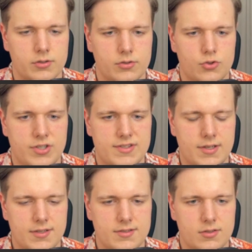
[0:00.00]

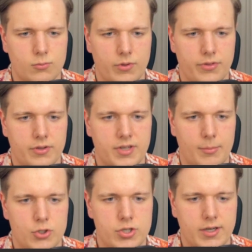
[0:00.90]
g6 with a double
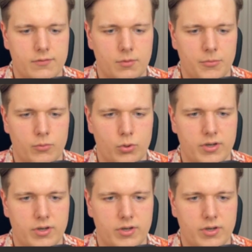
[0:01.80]
check from the rook